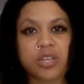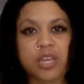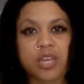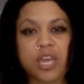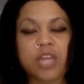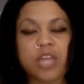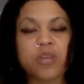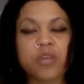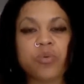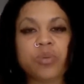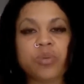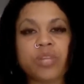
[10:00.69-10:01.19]

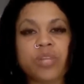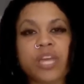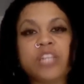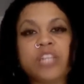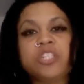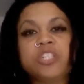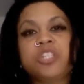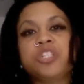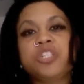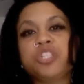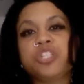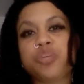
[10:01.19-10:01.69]
in a
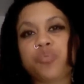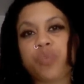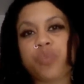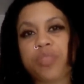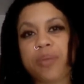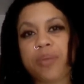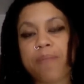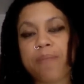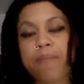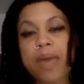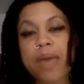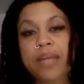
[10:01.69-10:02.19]
relationship with
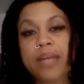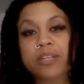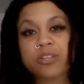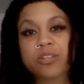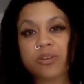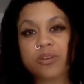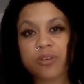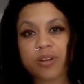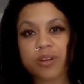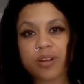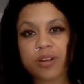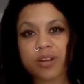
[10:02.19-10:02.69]
a
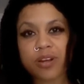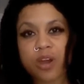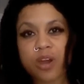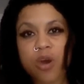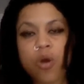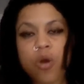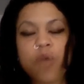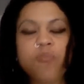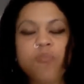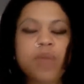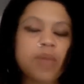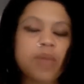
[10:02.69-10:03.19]
mentor,
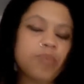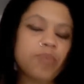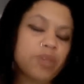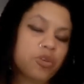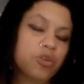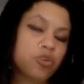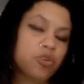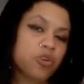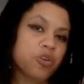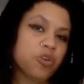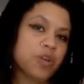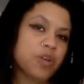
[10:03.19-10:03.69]
or maybe
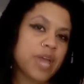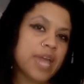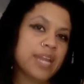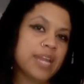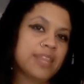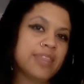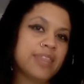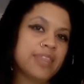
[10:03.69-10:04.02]
you created